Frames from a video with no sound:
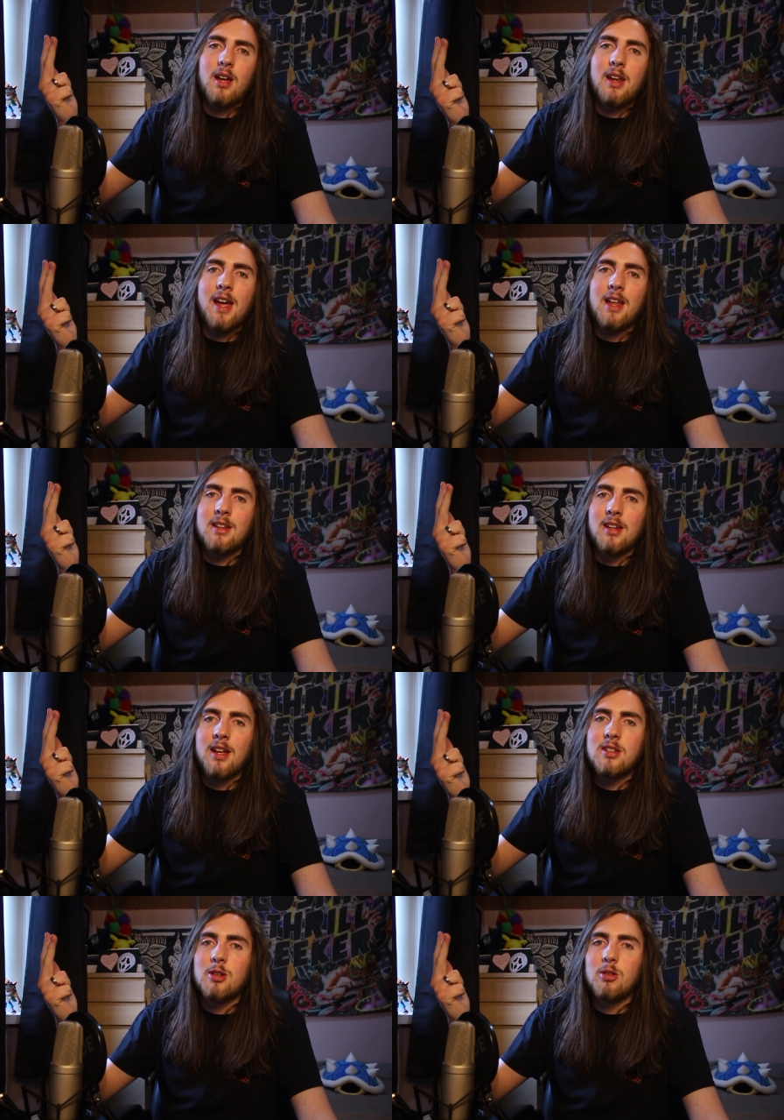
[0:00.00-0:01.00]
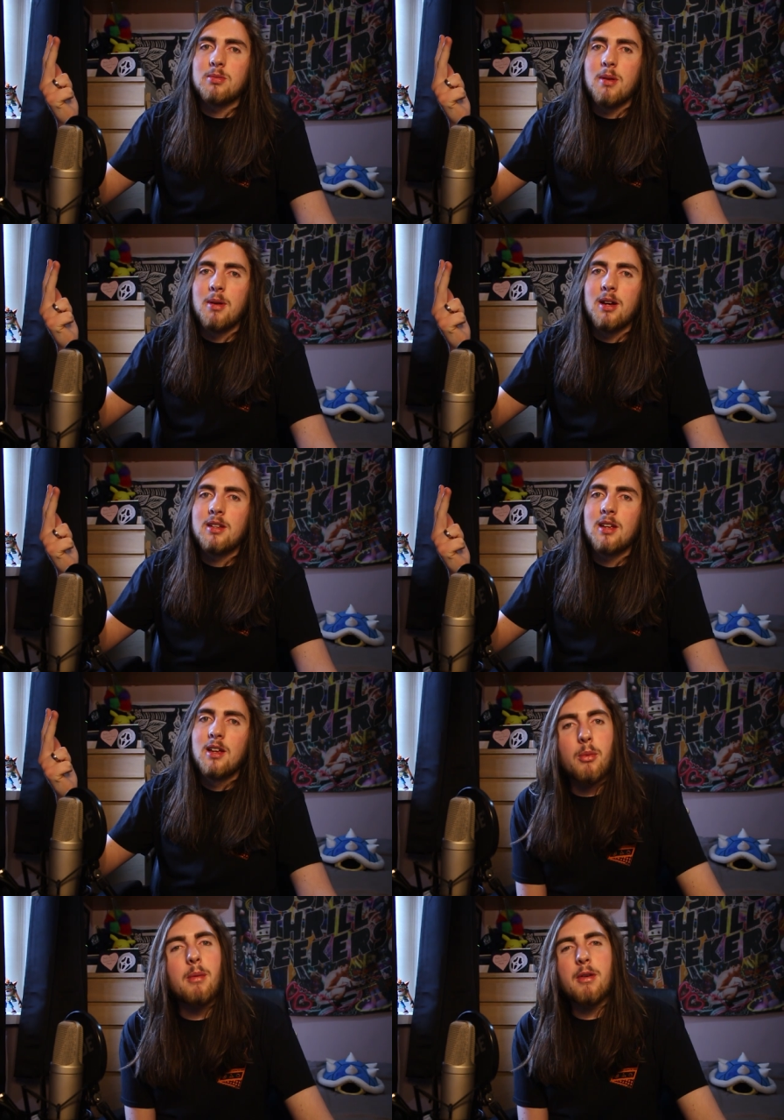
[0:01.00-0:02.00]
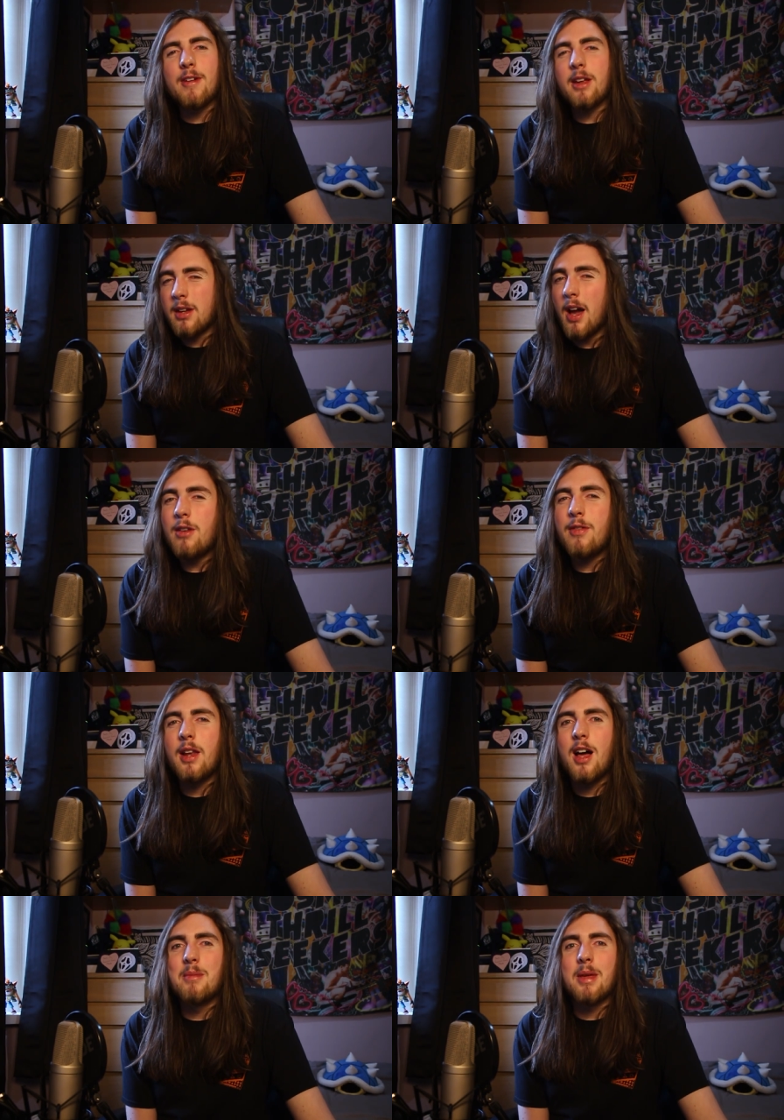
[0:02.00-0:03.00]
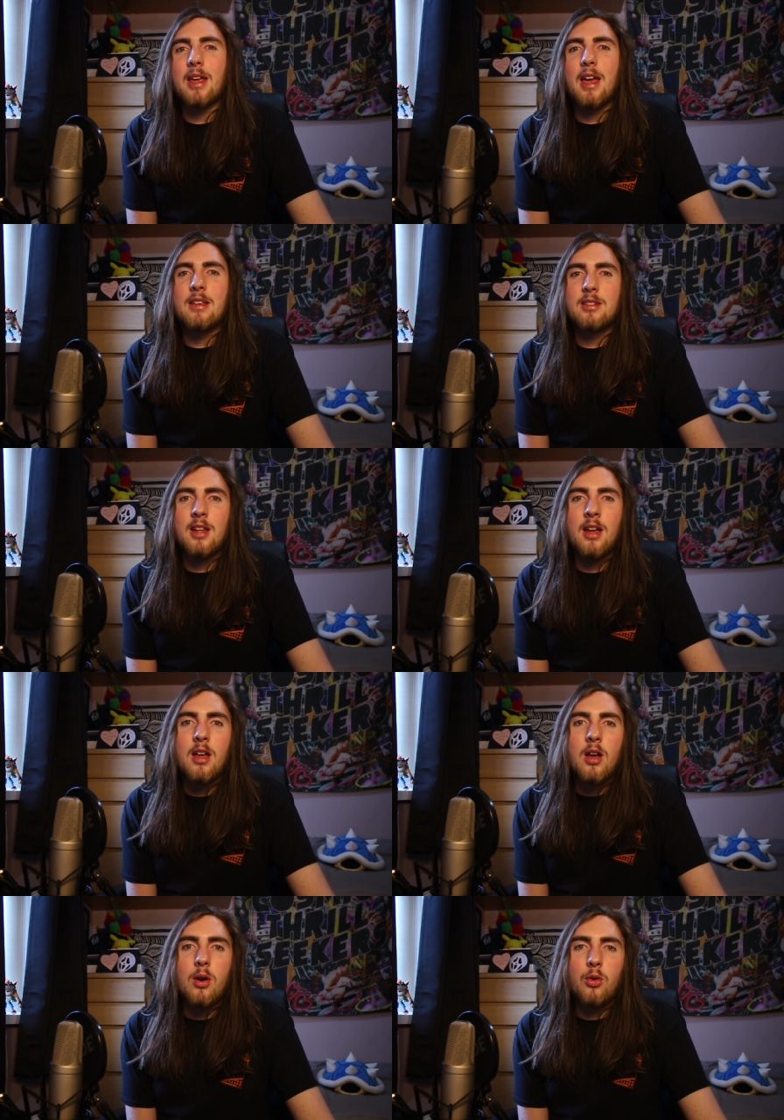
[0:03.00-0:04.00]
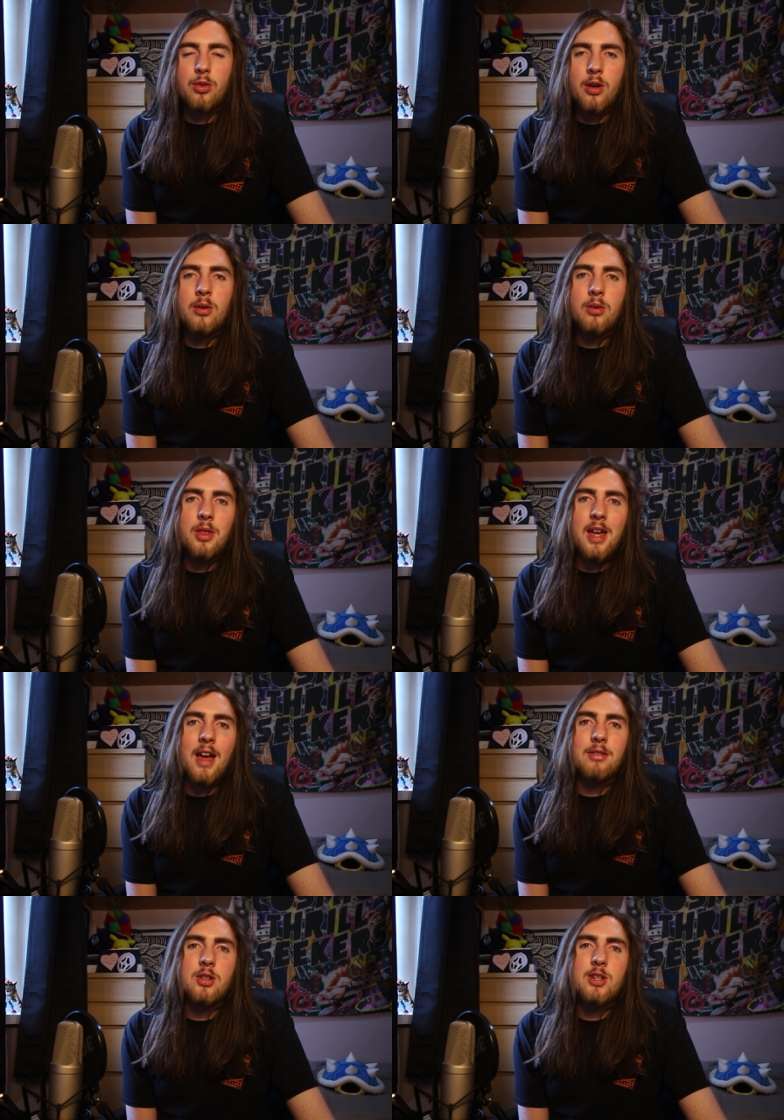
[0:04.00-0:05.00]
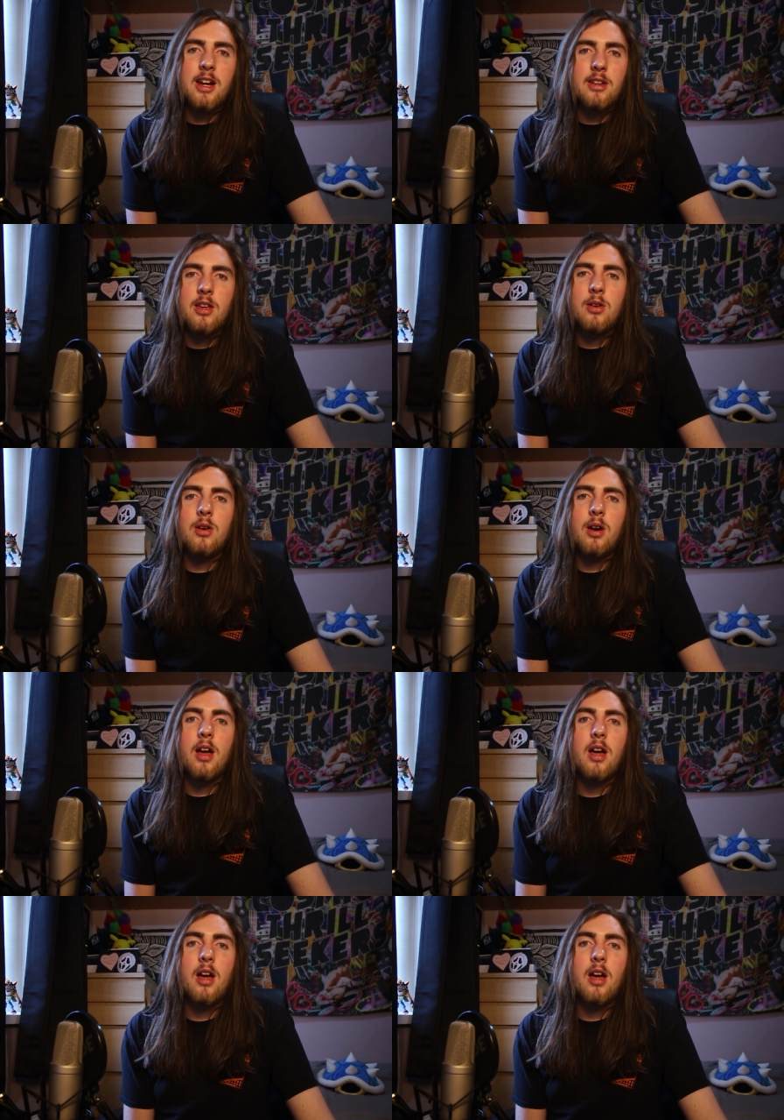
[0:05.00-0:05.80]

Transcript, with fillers: That didn't actually cross my mind. But what we found kind of alarming is that although they have to check that you're